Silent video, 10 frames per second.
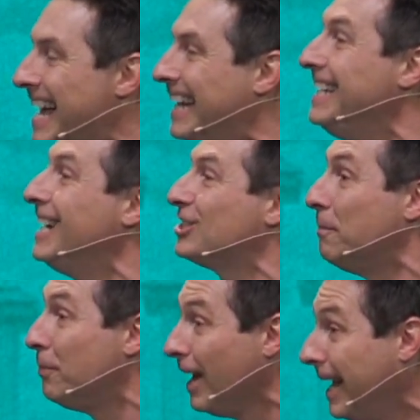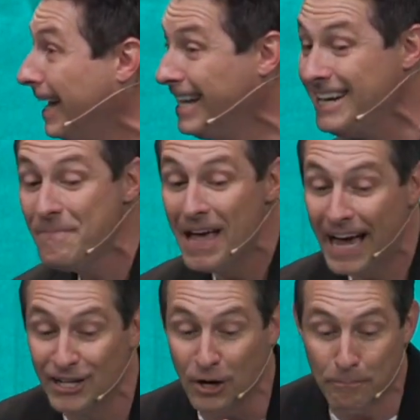and he has a plan
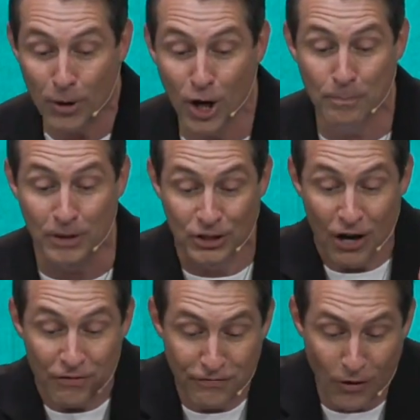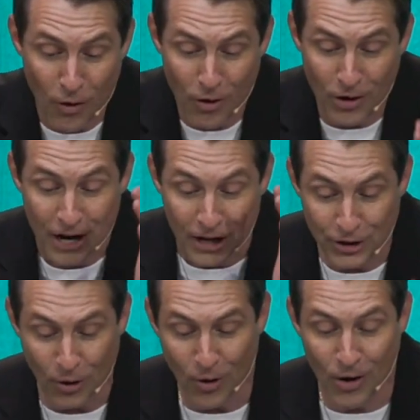and a purpose for
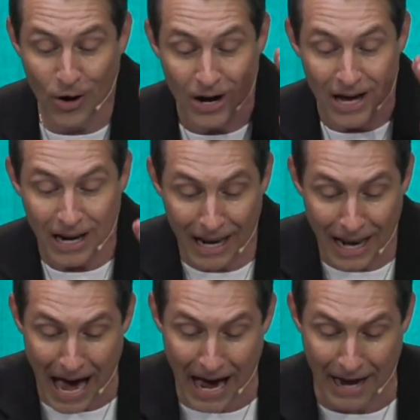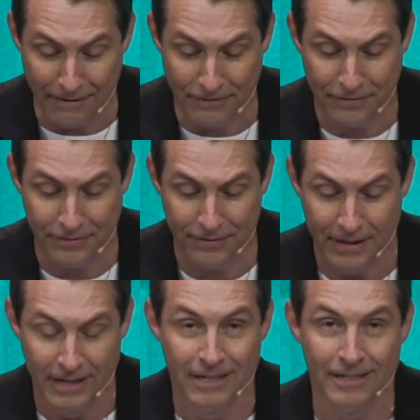your life.
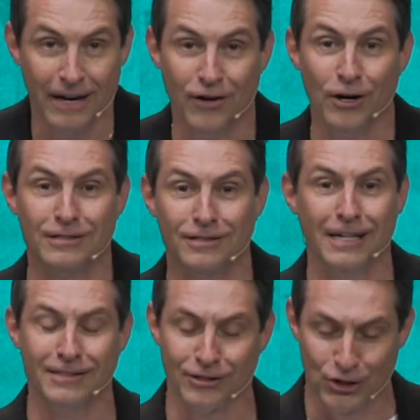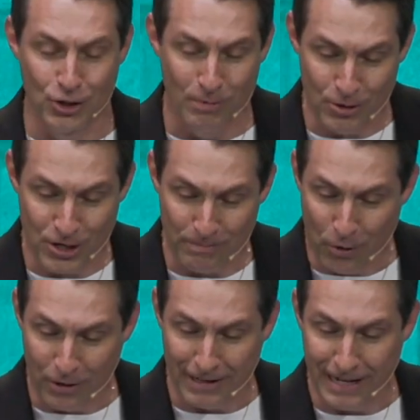I've heard it said that the two most
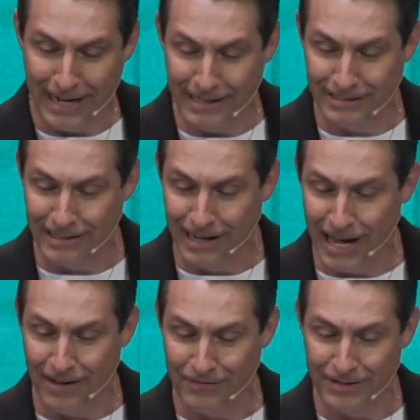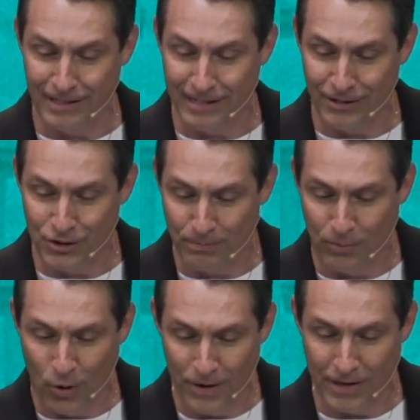important days in life is the day that you're
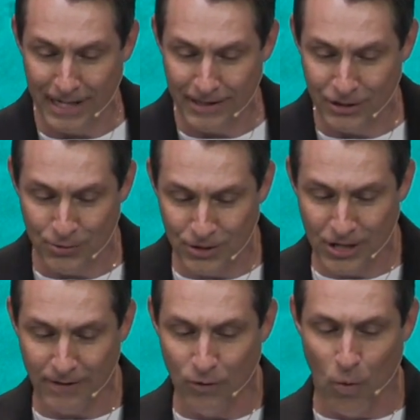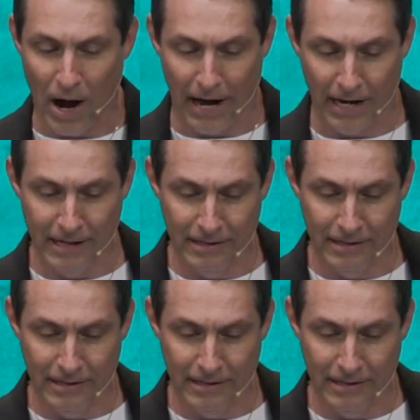born and the day that you discover why.